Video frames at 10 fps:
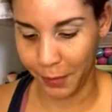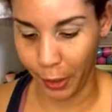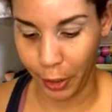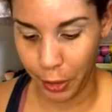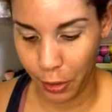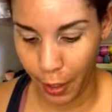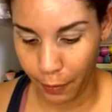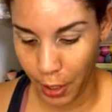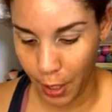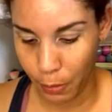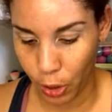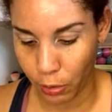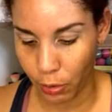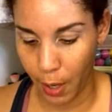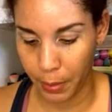Unless you have a name, you can
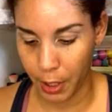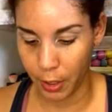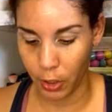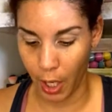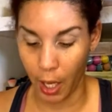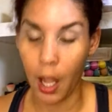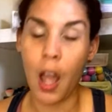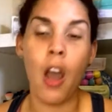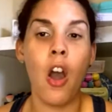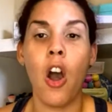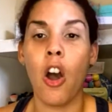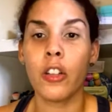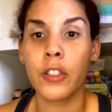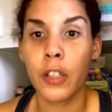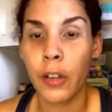drop it in the chat.
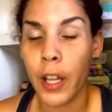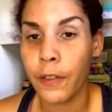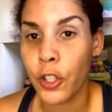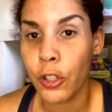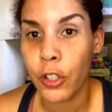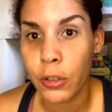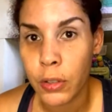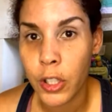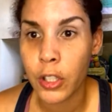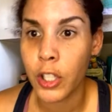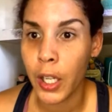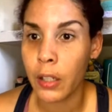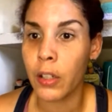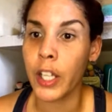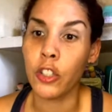Also, if you're new to the
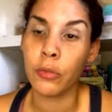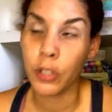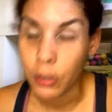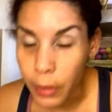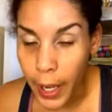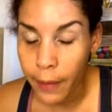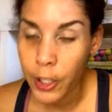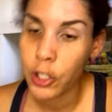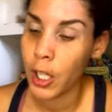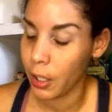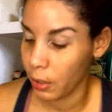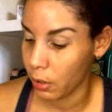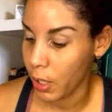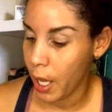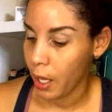channel and you do have a
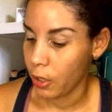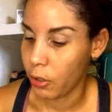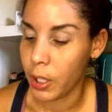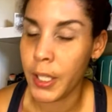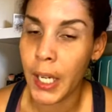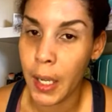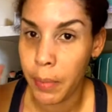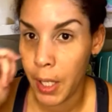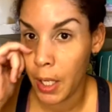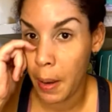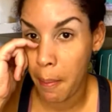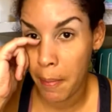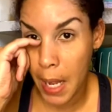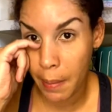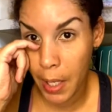channel, you can type in
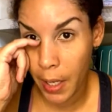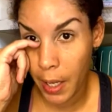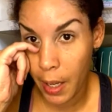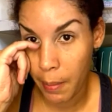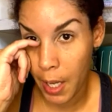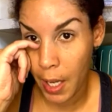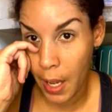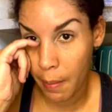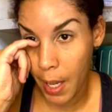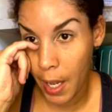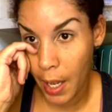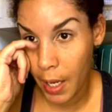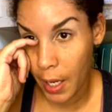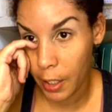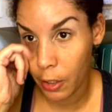Mama,
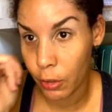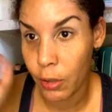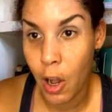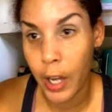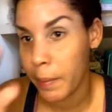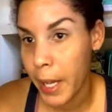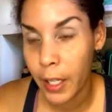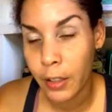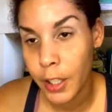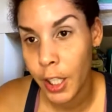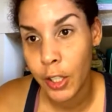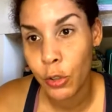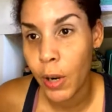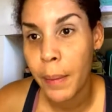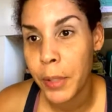M-A-M-A, and it'll automatically
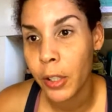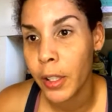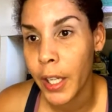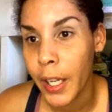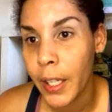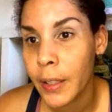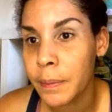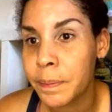drop your link.